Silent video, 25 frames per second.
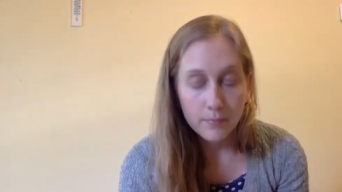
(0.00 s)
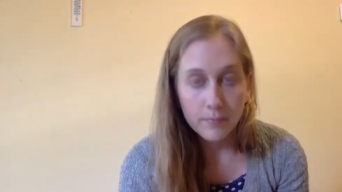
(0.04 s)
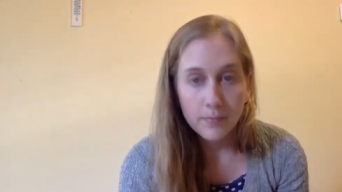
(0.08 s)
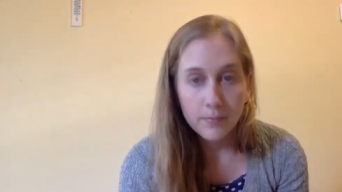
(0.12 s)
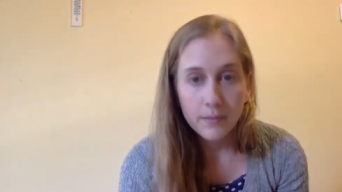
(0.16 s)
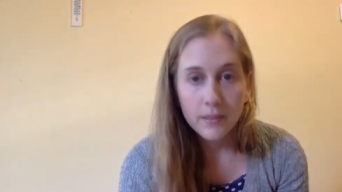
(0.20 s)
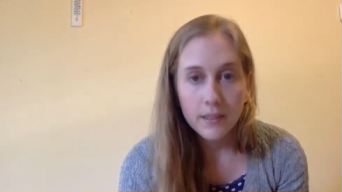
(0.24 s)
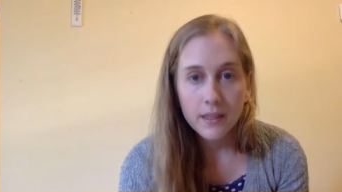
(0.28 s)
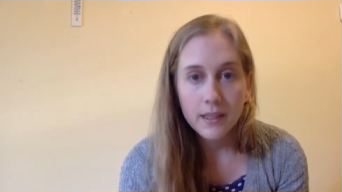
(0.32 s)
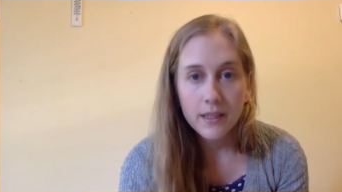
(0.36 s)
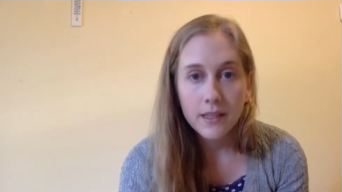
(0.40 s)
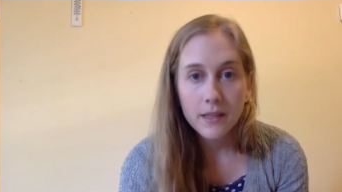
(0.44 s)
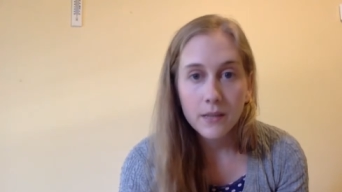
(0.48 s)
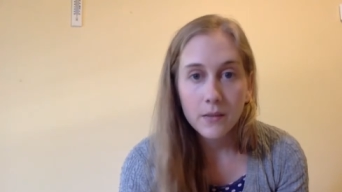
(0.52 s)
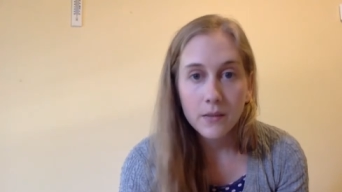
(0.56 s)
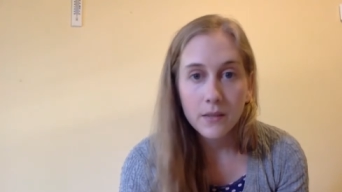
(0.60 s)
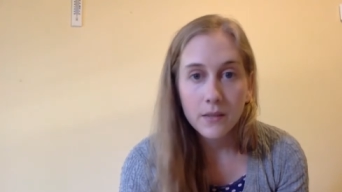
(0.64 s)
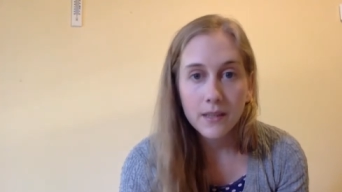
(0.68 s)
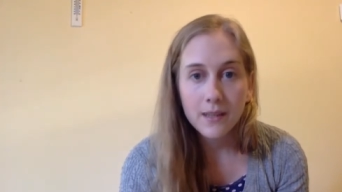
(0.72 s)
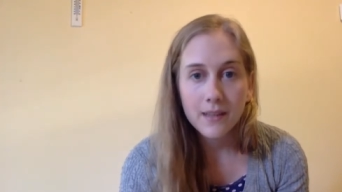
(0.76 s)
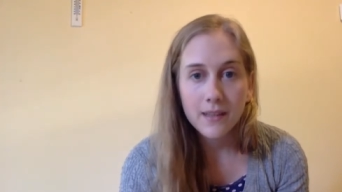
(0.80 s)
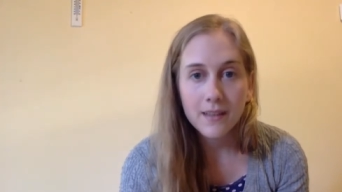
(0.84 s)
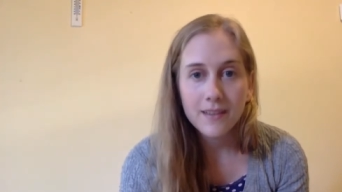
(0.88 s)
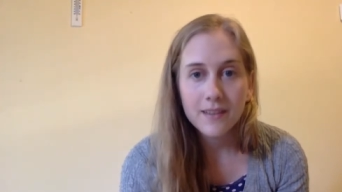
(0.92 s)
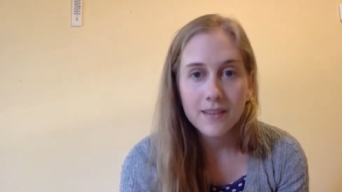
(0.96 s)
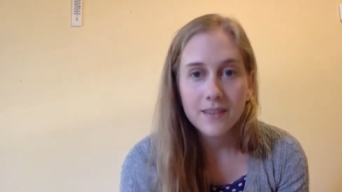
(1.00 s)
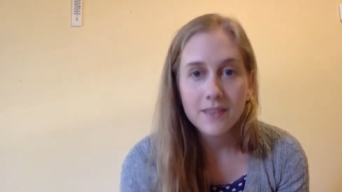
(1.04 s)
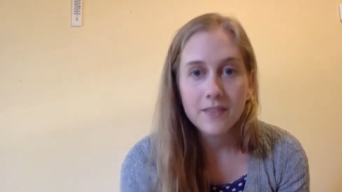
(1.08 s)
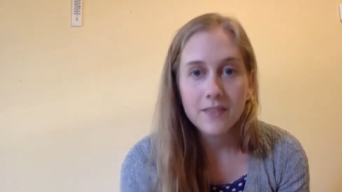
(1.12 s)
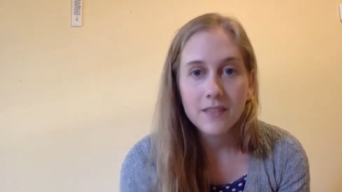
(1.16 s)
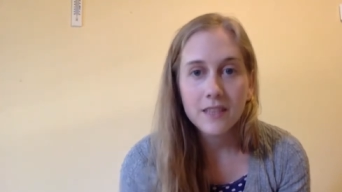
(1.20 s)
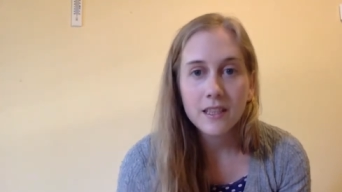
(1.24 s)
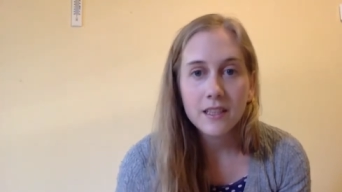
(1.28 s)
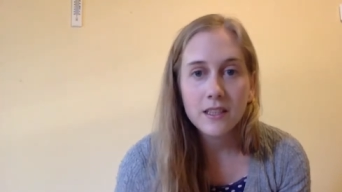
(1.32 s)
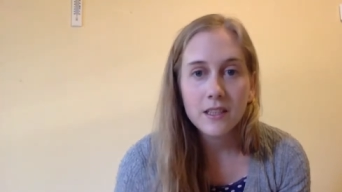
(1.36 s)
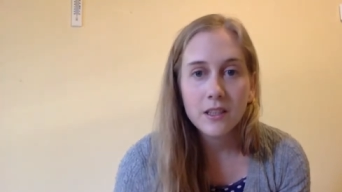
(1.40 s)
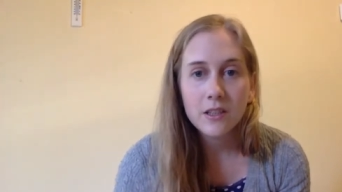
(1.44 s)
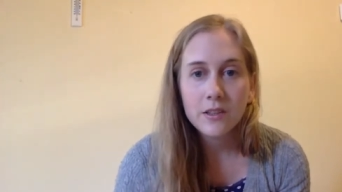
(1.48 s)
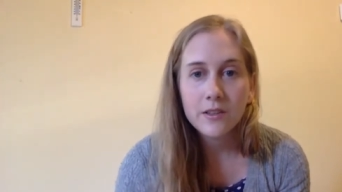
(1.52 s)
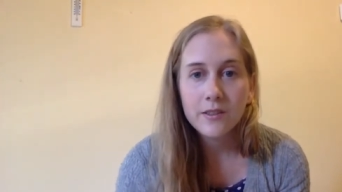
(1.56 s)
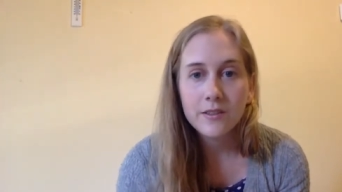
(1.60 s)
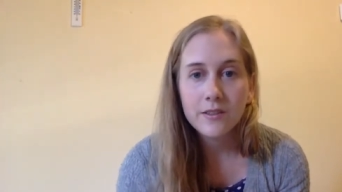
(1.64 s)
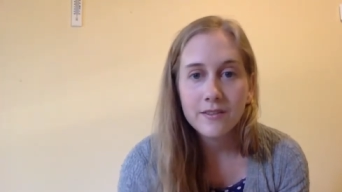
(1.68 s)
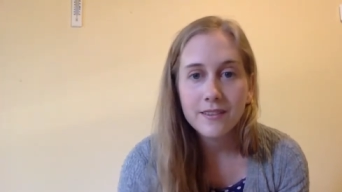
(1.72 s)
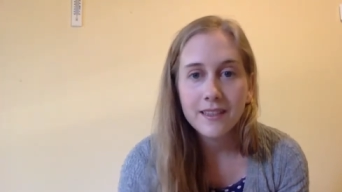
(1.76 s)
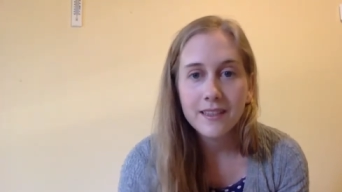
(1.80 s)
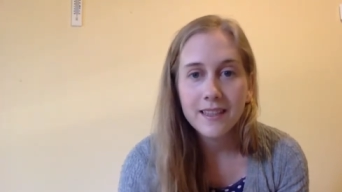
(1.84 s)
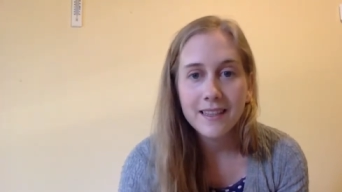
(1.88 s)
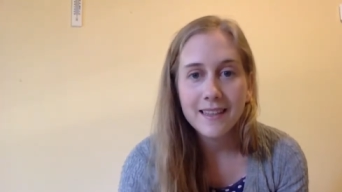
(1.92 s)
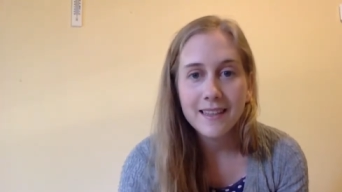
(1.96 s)
but here we are. I've done a lot
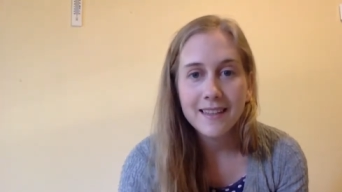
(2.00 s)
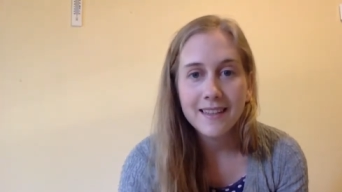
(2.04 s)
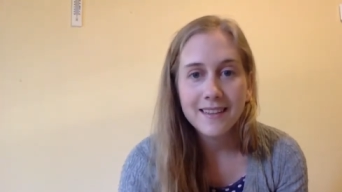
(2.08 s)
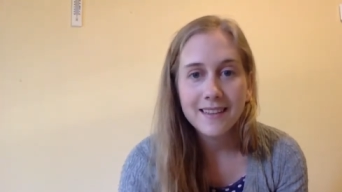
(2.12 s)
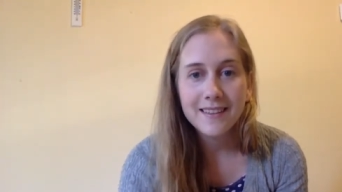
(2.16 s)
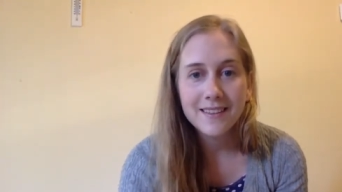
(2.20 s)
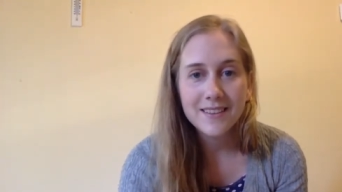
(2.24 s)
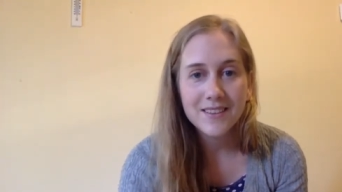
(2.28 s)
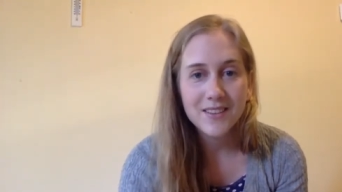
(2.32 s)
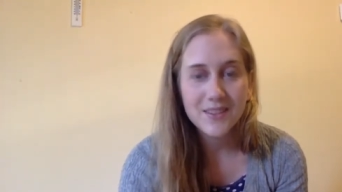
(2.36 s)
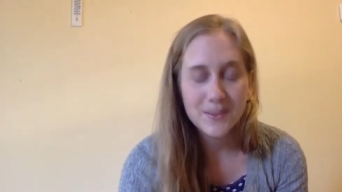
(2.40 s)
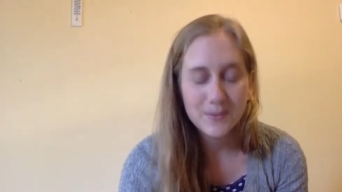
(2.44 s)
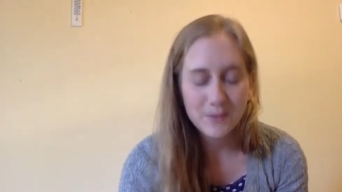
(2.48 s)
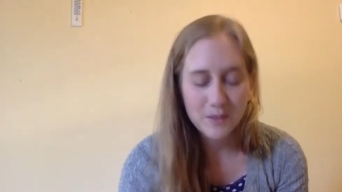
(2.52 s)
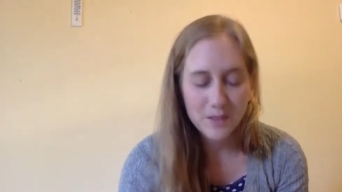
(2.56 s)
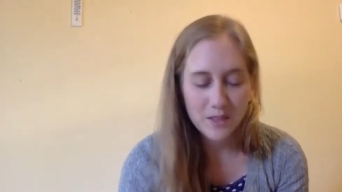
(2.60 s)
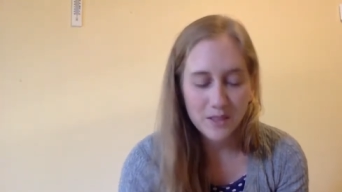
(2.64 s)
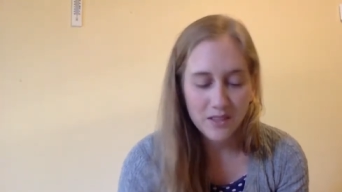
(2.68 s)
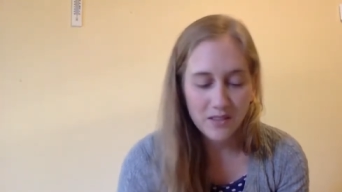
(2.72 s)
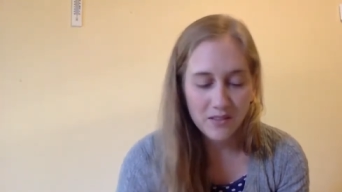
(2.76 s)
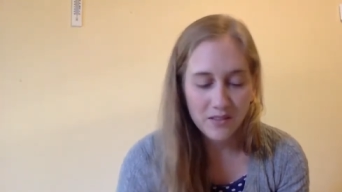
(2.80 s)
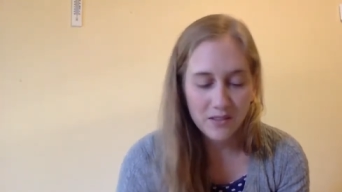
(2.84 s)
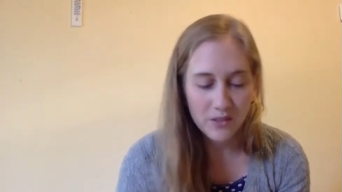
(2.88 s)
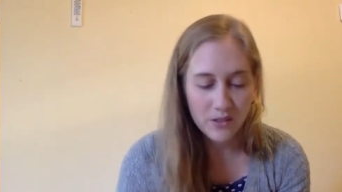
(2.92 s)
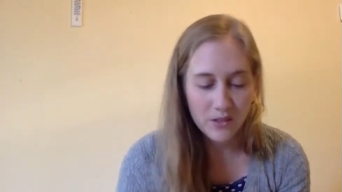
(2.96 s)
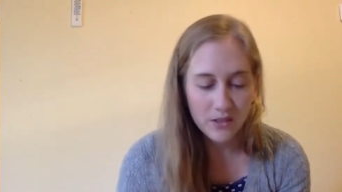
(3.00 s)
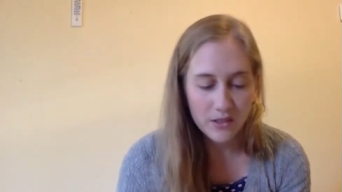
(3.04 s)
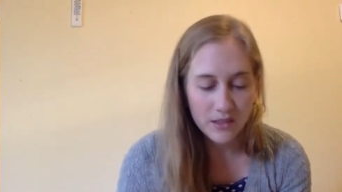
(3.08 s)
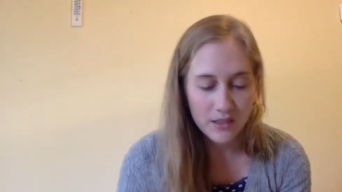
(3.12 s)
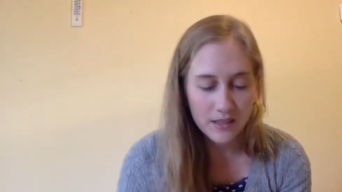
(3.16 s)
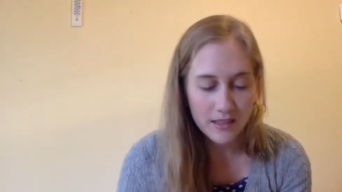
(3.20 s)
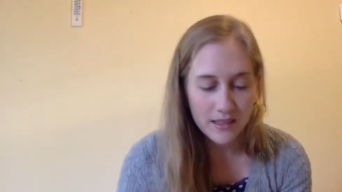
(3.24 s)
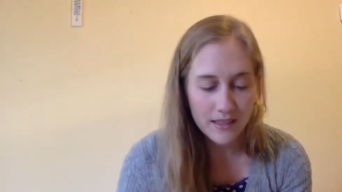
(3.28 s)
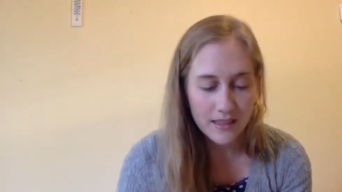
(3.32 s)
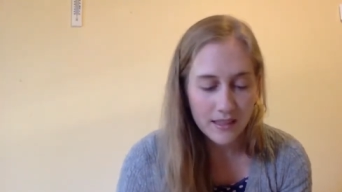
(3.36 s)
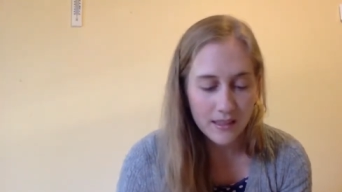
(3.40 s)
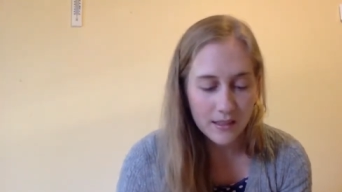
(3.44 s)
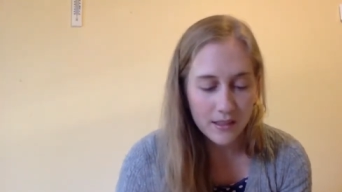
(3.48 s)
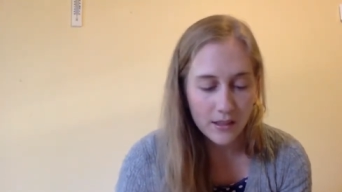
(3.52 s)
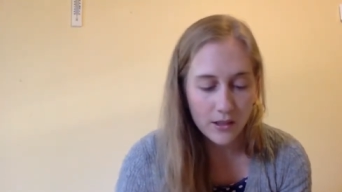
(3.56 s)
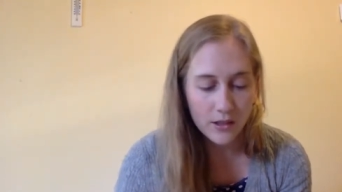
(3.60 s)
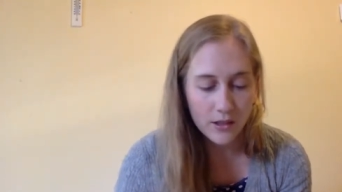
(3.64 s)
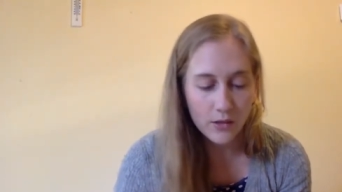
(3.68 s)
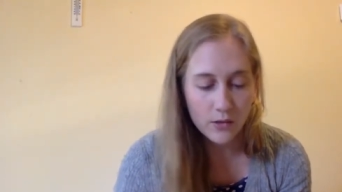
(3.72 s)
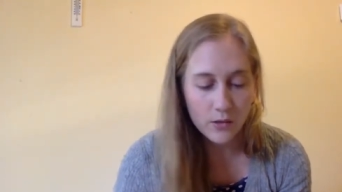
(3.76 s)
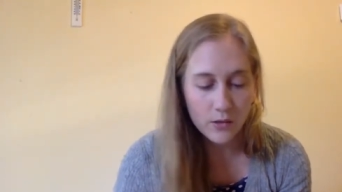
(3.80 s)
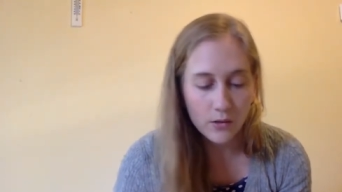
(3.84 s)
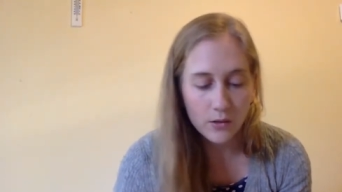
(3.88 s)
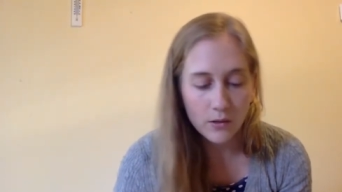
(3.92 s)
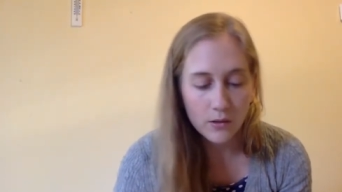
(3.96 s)
of knitting, so I'm looking forward to telling
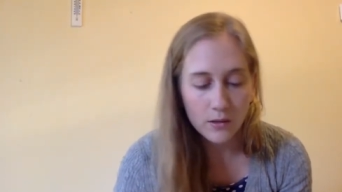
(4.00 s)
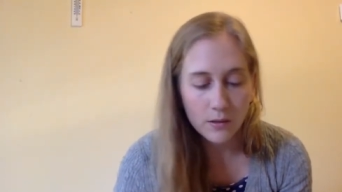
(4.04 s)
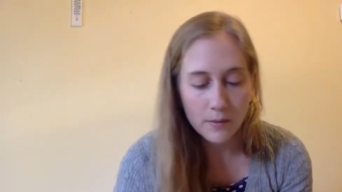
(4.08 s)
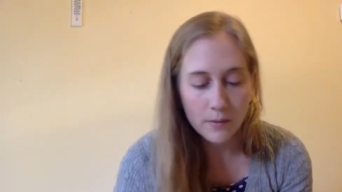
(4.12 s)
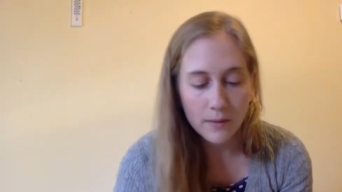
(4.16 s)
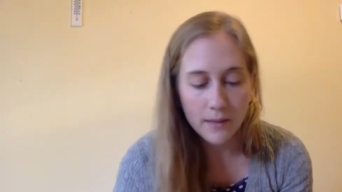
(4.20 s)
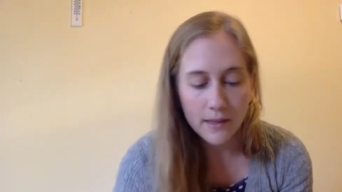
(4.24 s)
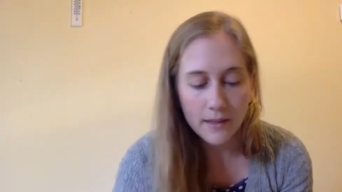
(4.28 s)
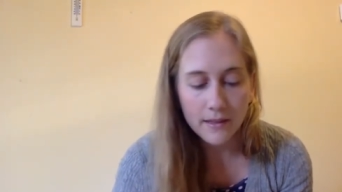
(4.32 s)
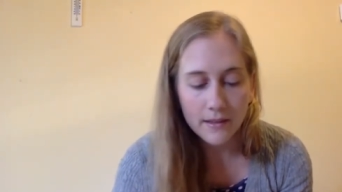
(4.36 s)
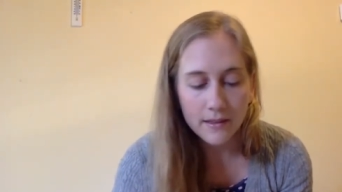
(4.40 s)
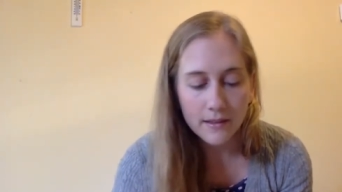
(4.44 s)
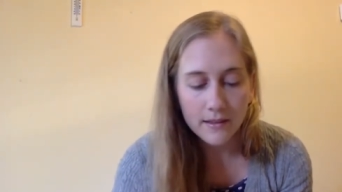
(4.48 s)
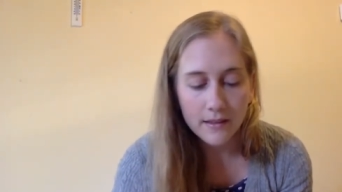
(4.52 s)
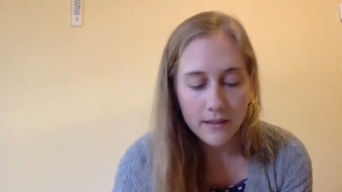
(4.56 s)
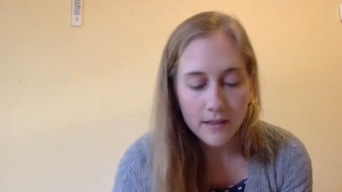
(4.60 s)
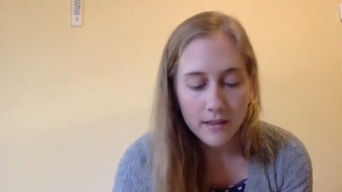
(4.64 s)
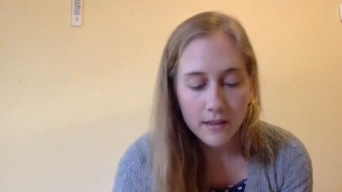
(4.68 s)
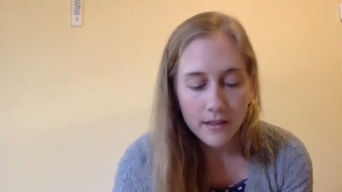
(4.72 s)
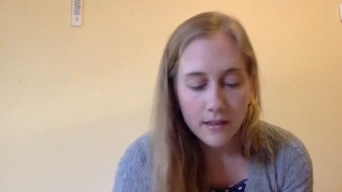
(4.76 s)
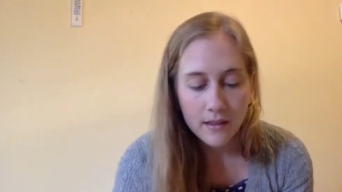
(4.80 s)
you all about it.